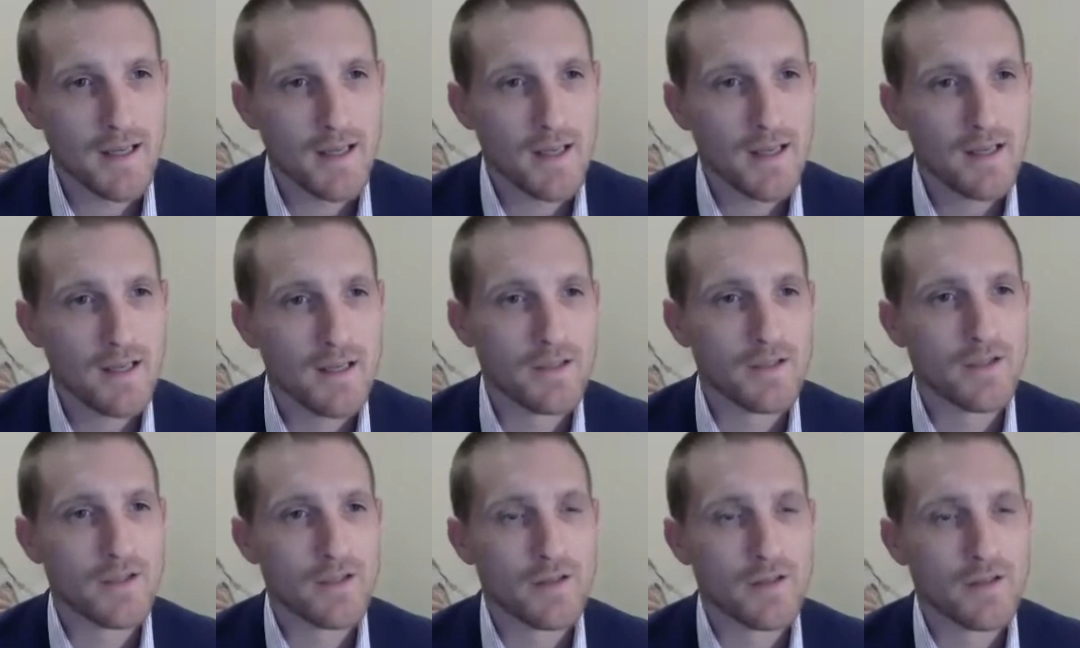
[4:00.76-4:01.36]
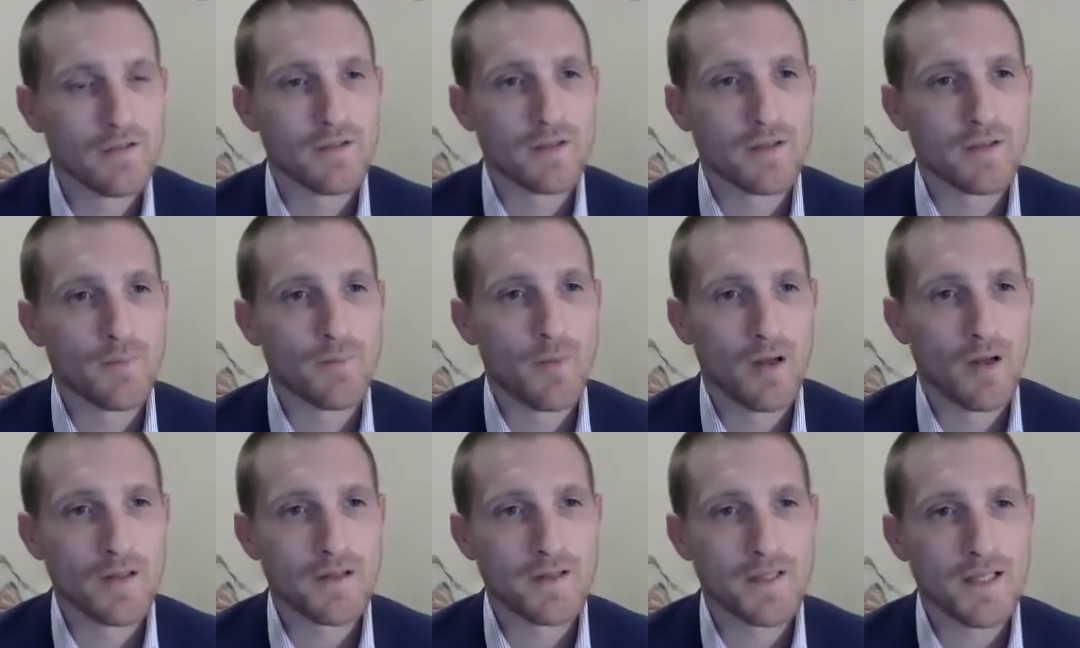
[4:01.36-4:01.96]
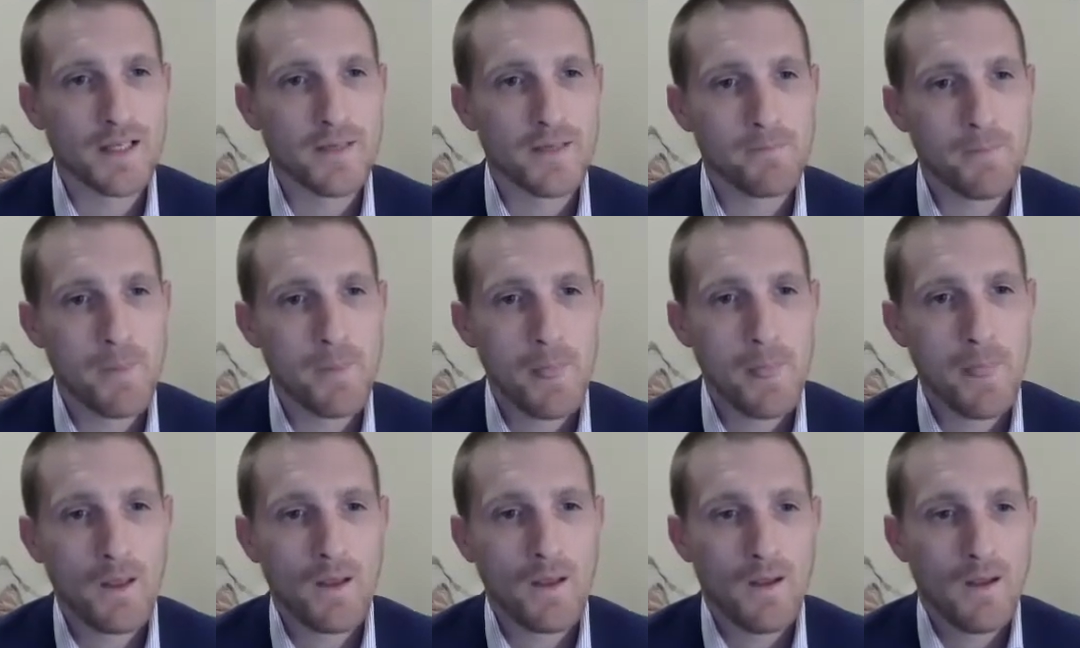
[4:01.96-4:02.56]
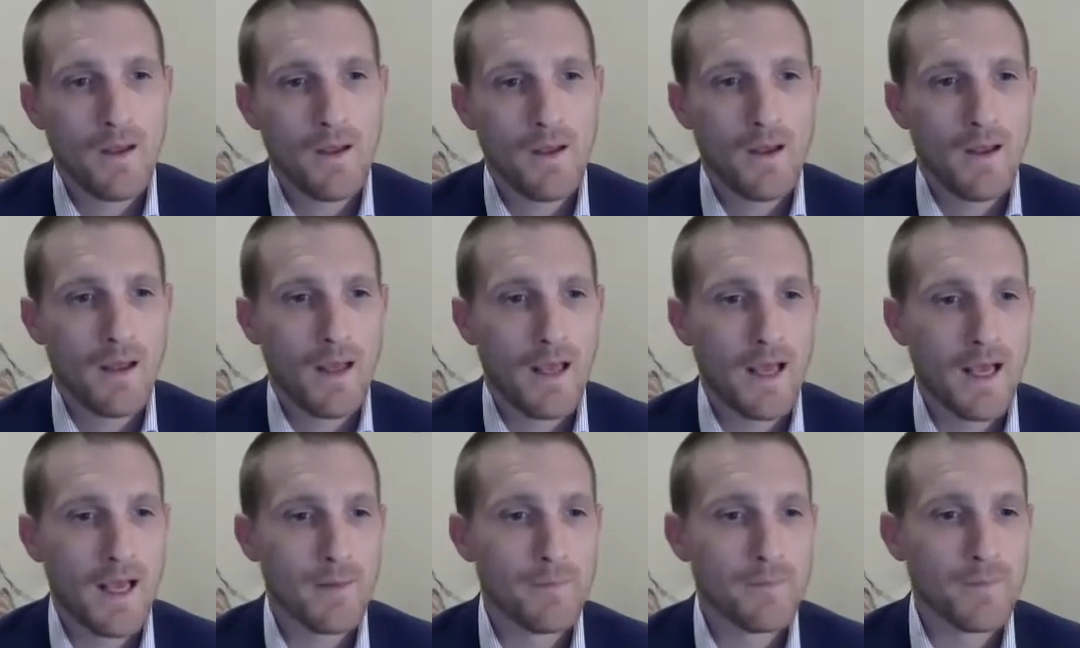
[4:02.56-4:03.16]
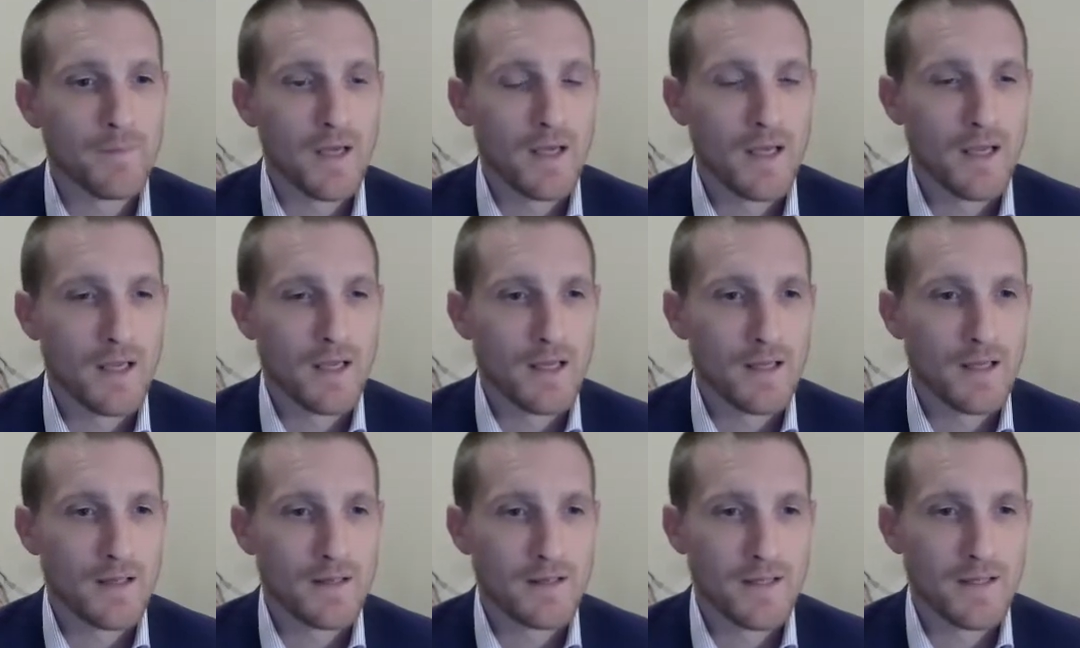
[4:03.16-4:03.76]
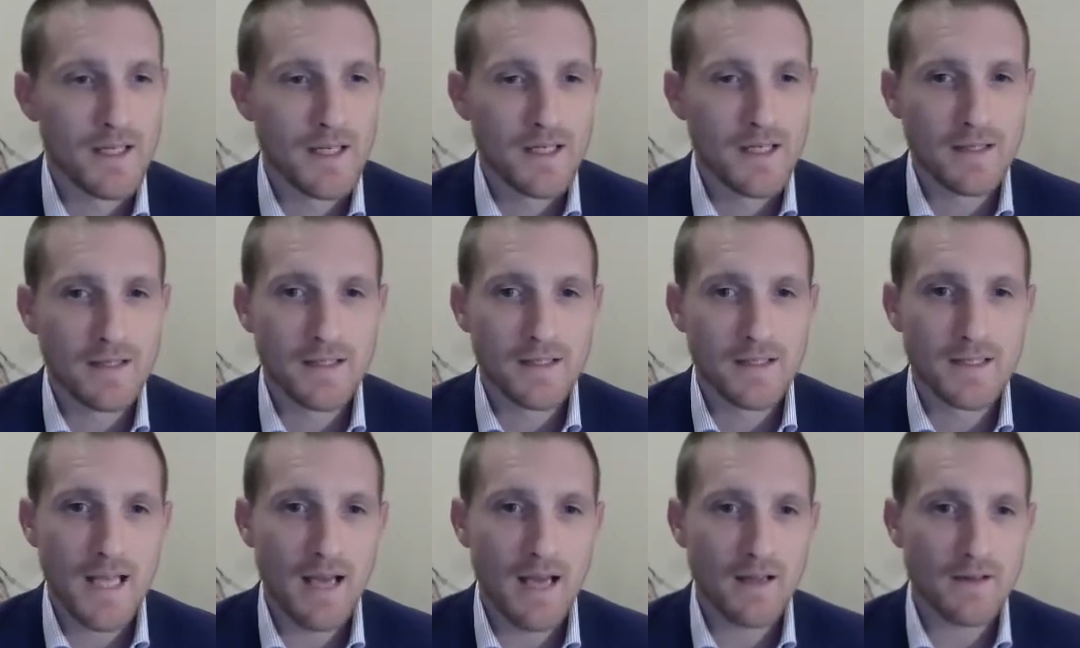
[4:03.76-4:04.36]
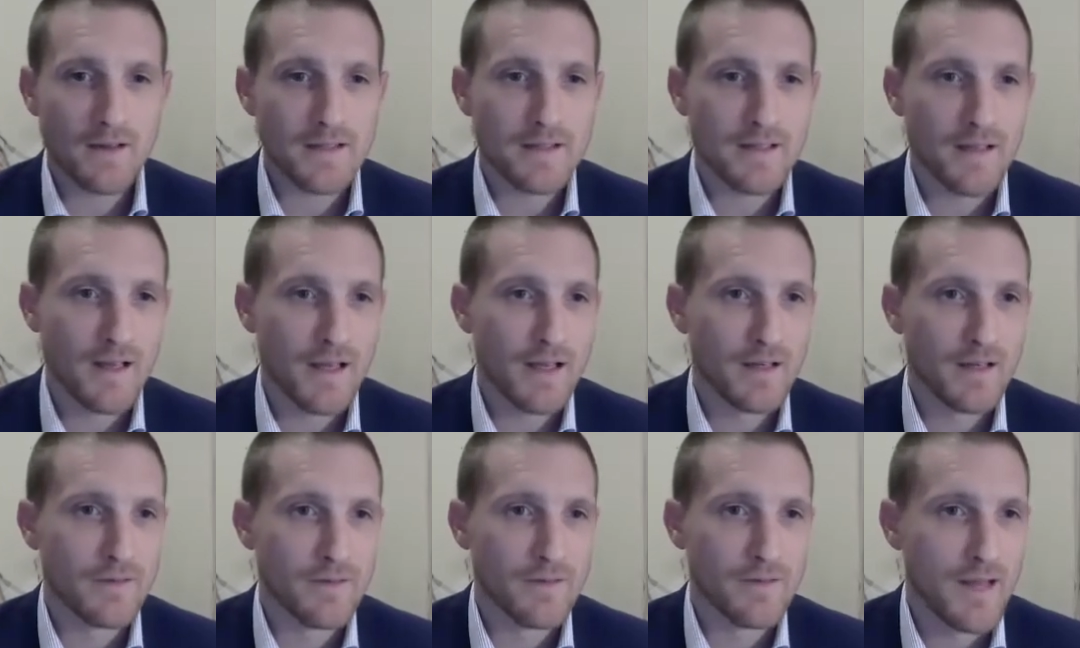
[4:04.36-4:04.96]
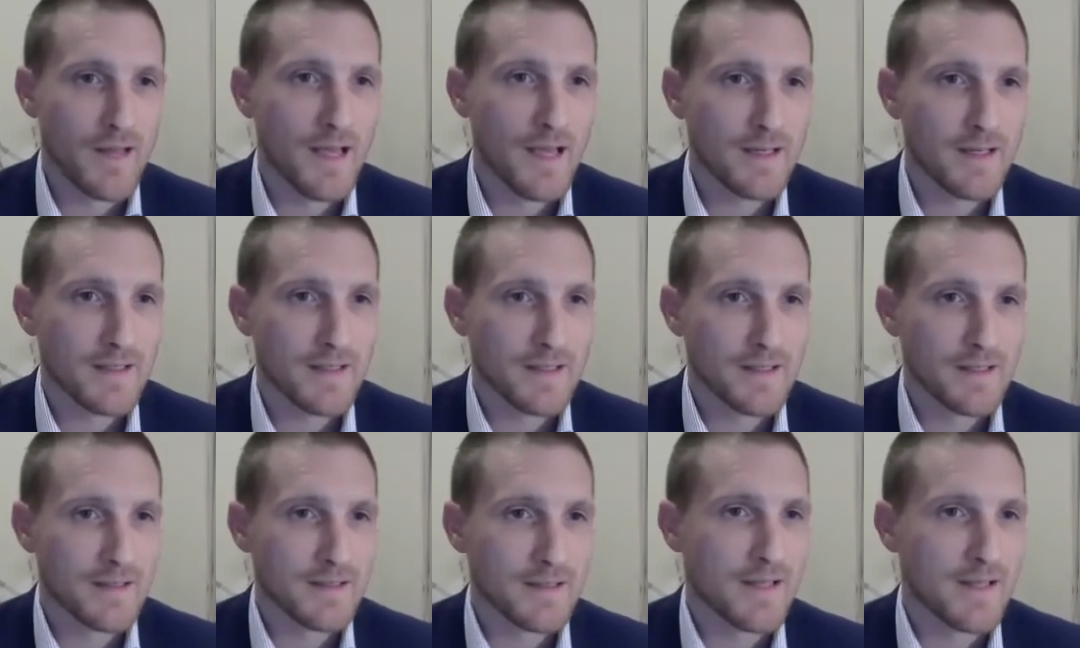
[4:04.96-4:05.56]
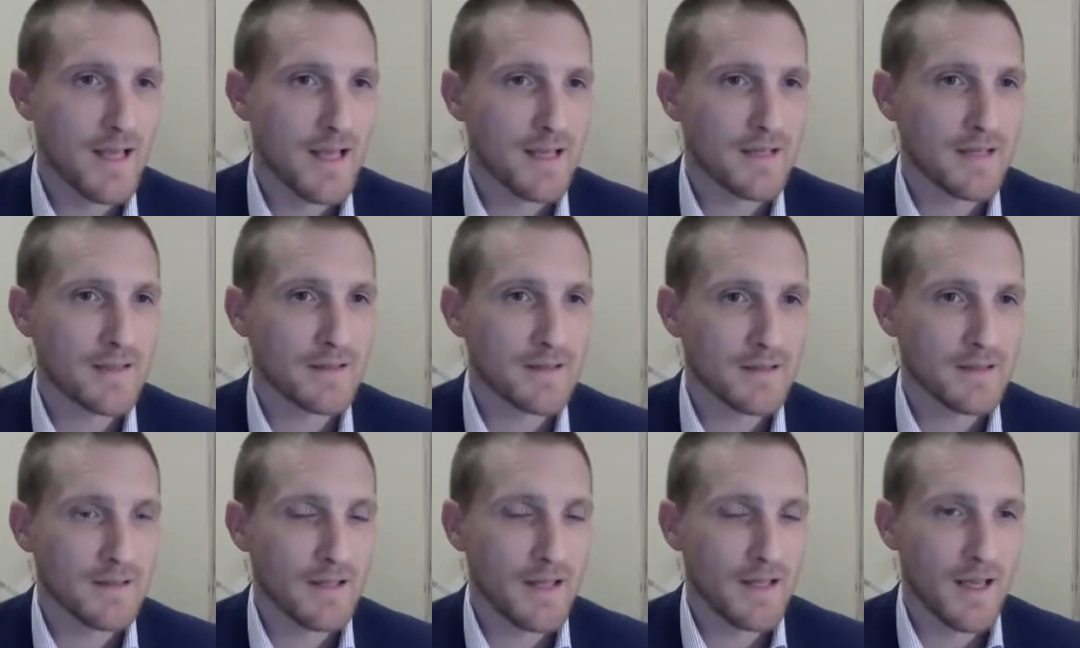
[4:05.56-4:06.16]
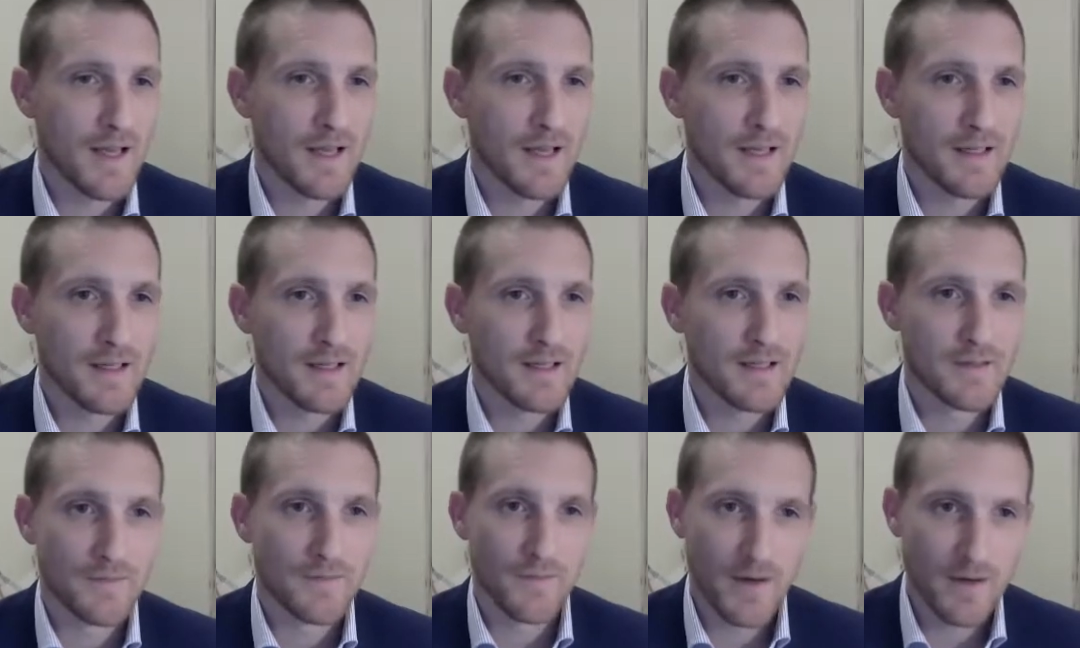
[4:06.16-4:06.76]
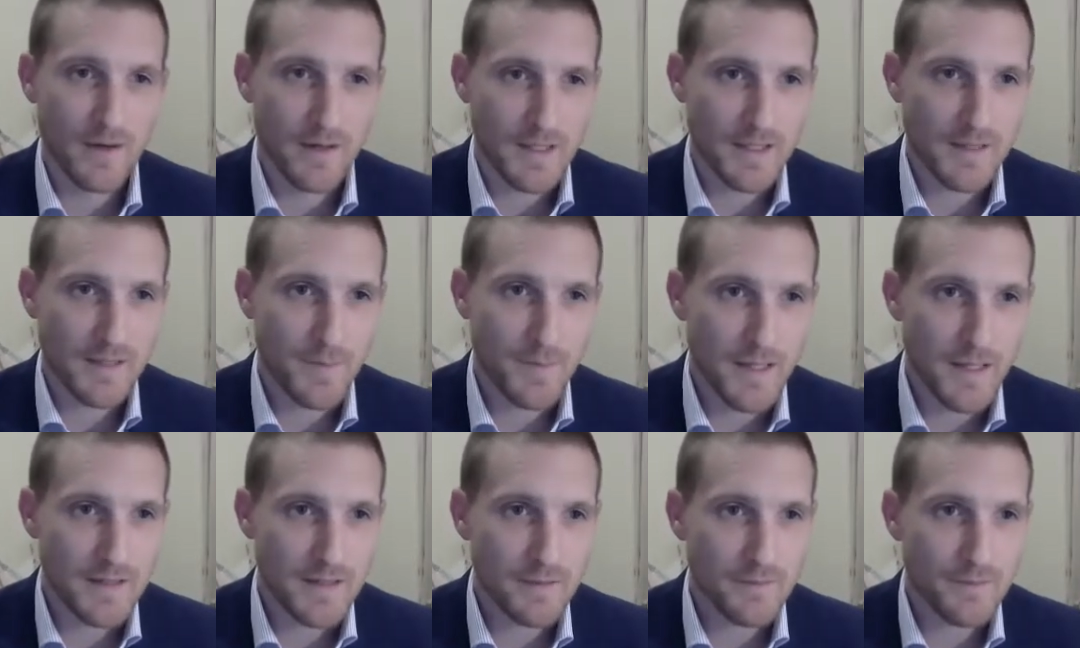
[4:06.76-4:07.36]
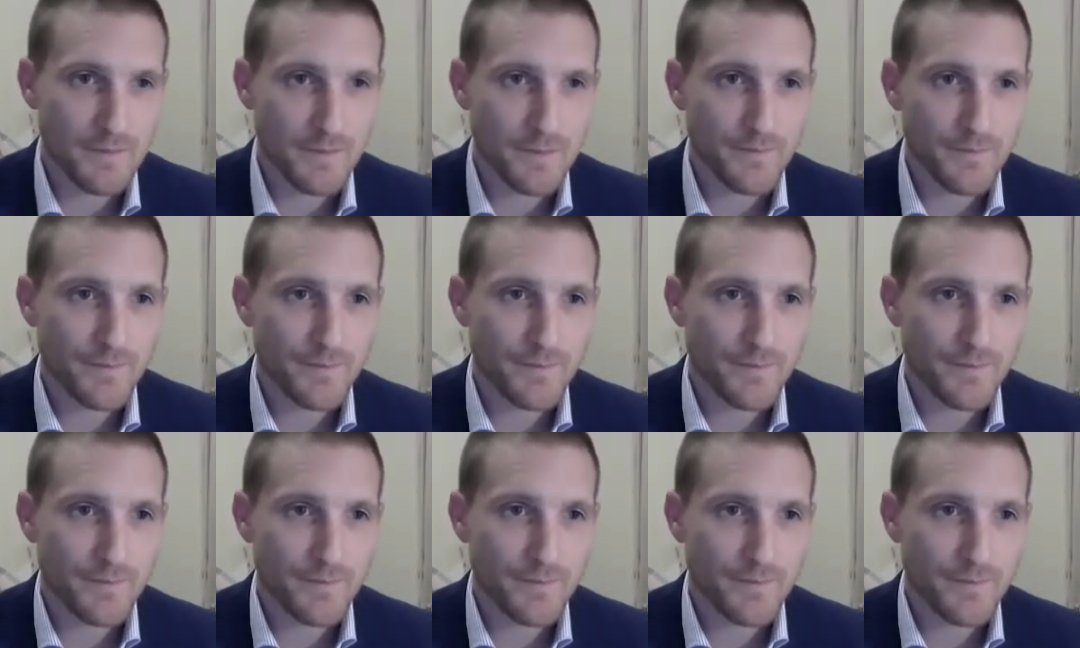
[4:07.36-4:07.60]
insurance policy. The downside of that is that it's very expensive.